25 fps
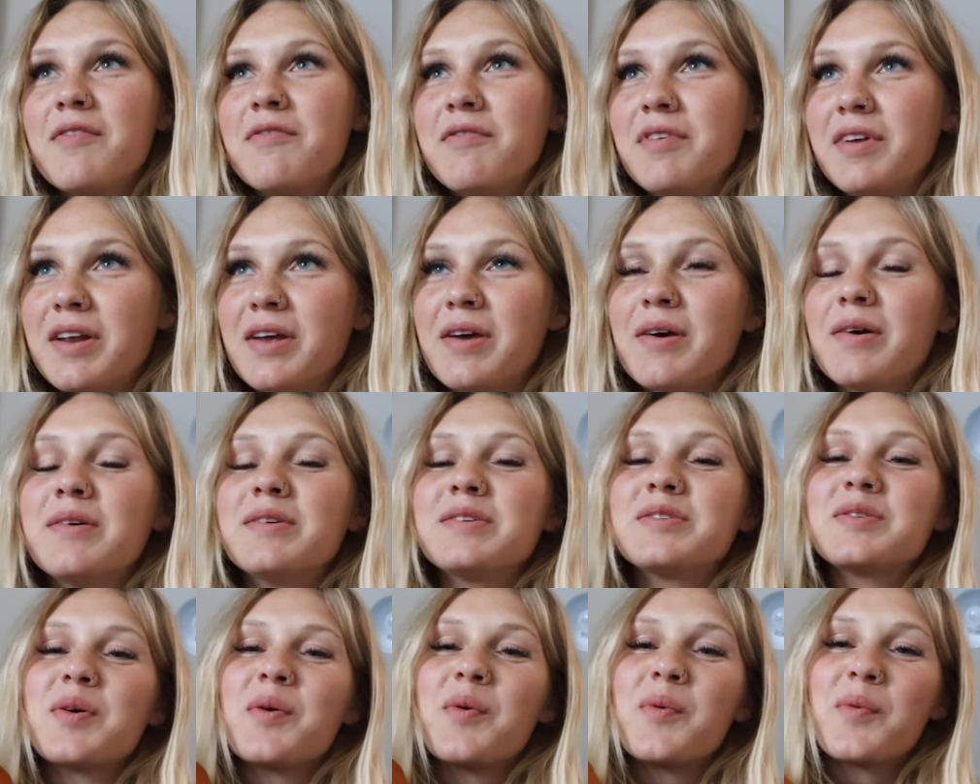
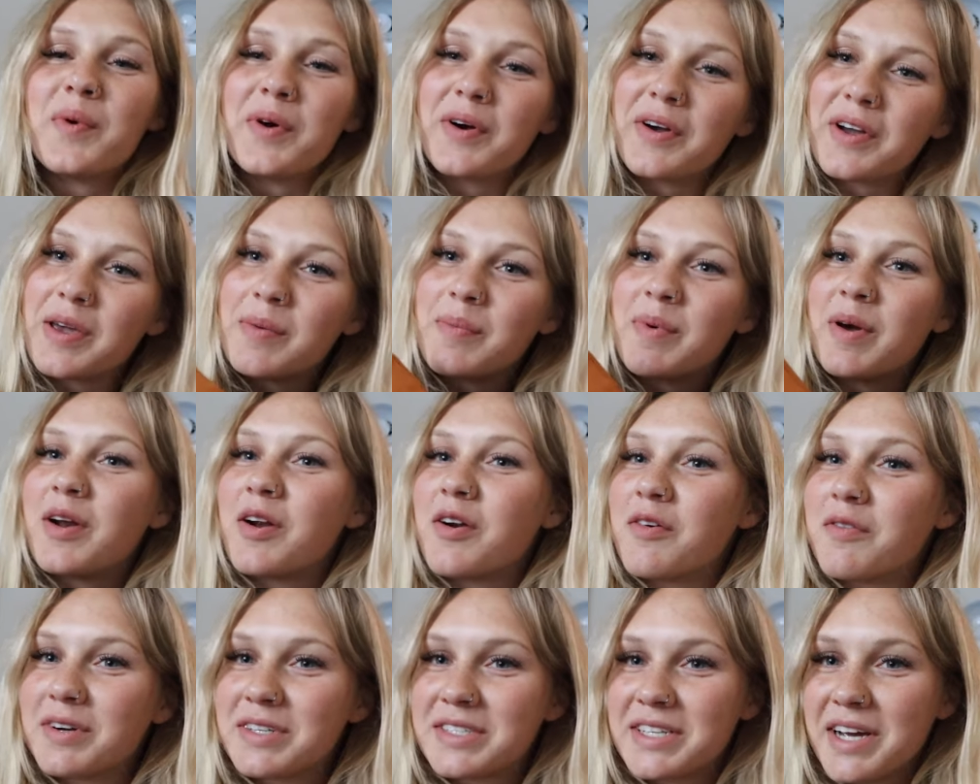Videos will get
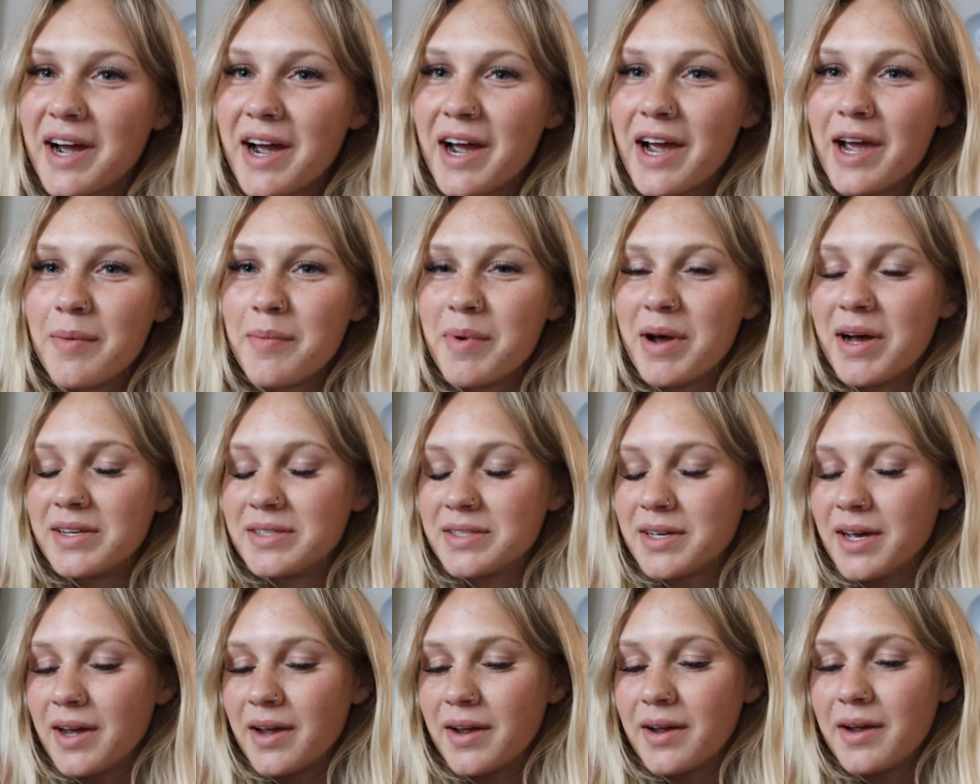better over time
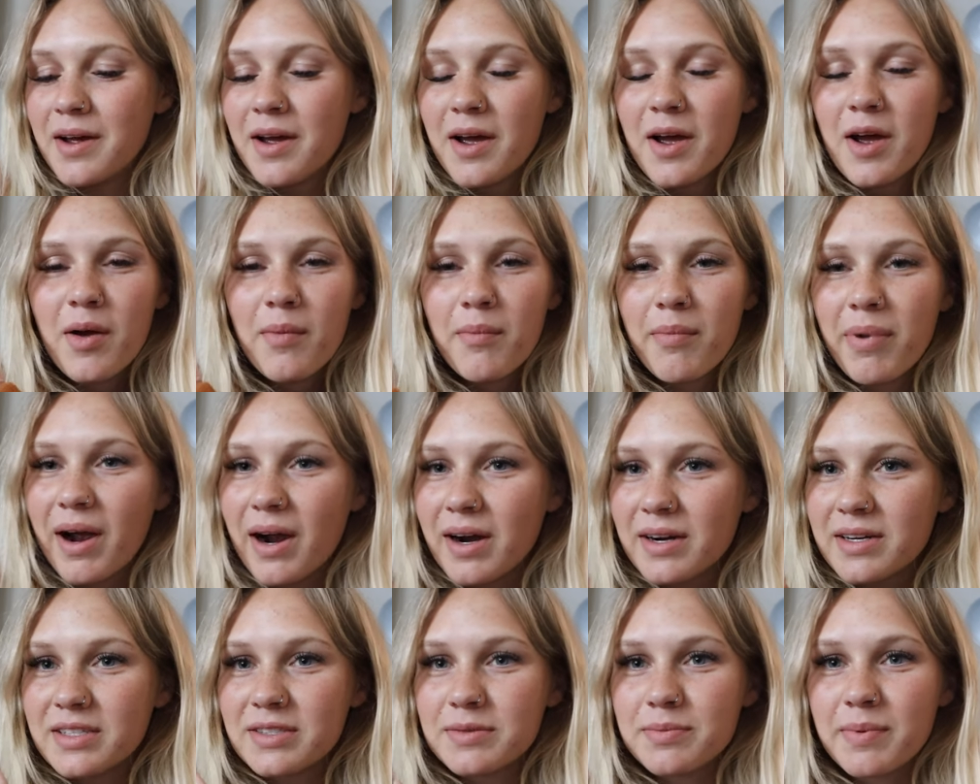as I
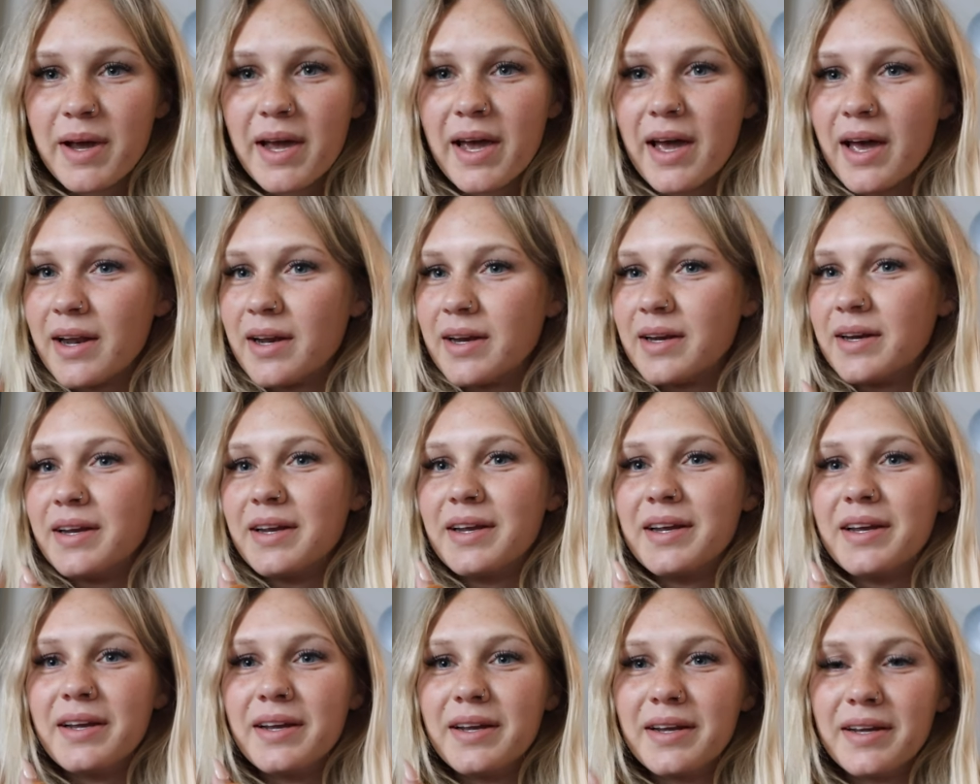practice my
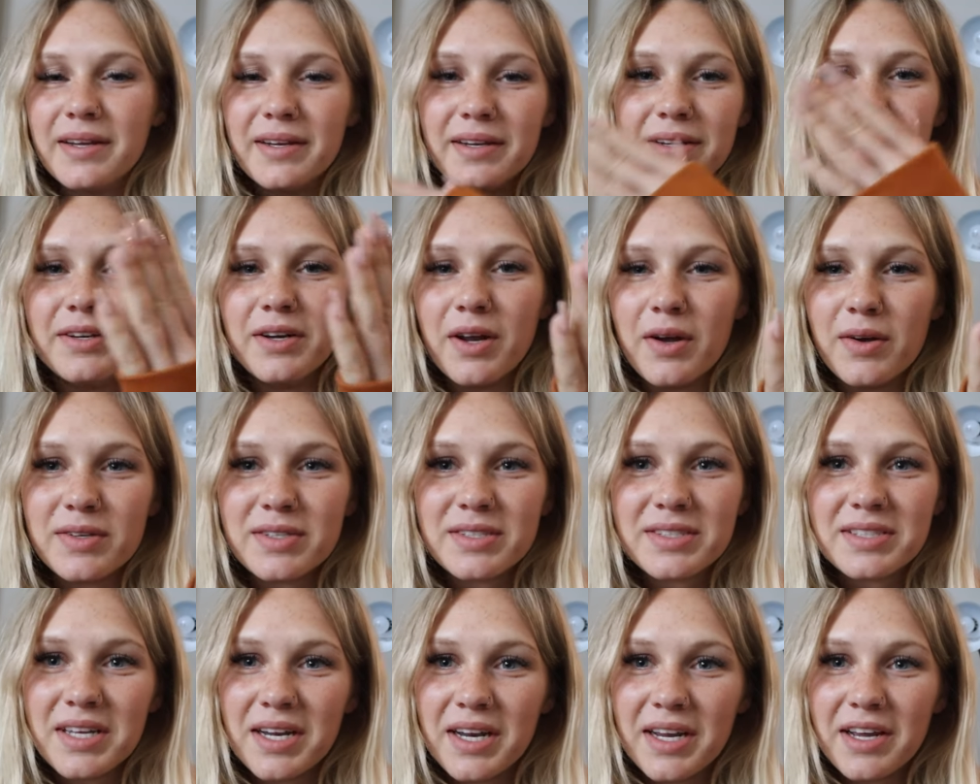editing and, you know,
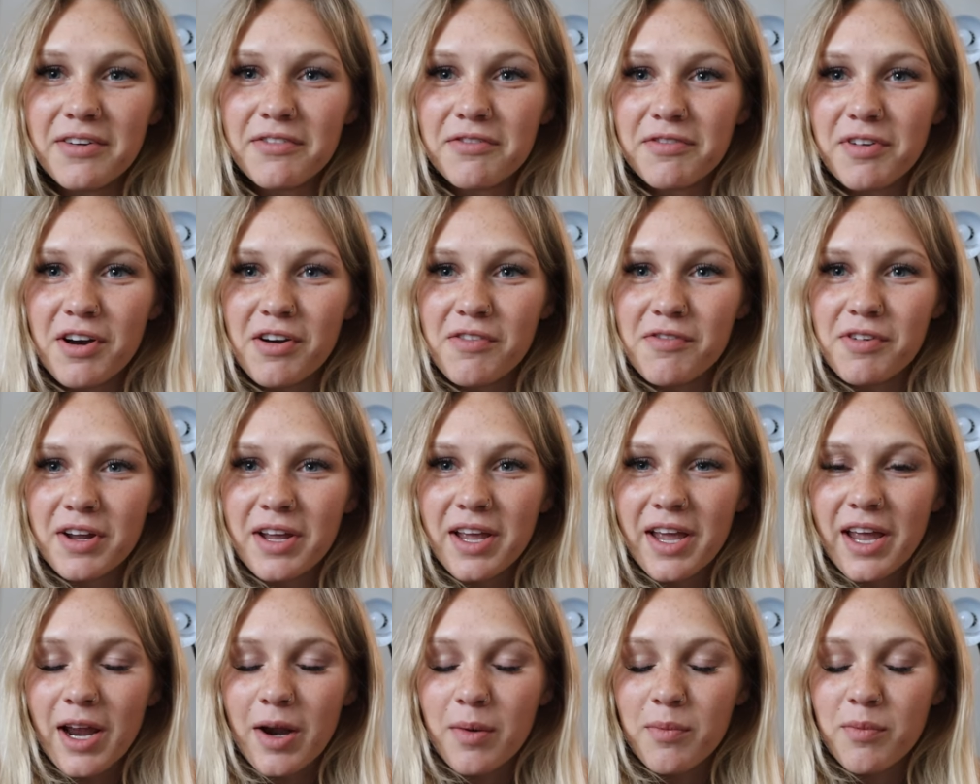sitting in front of a
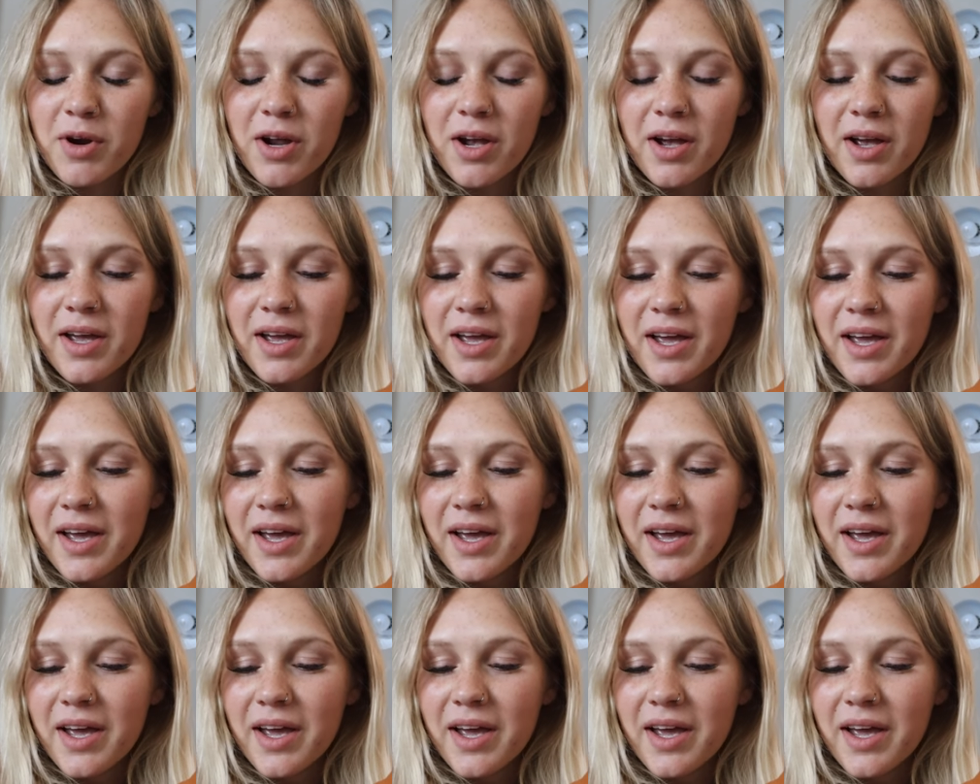camera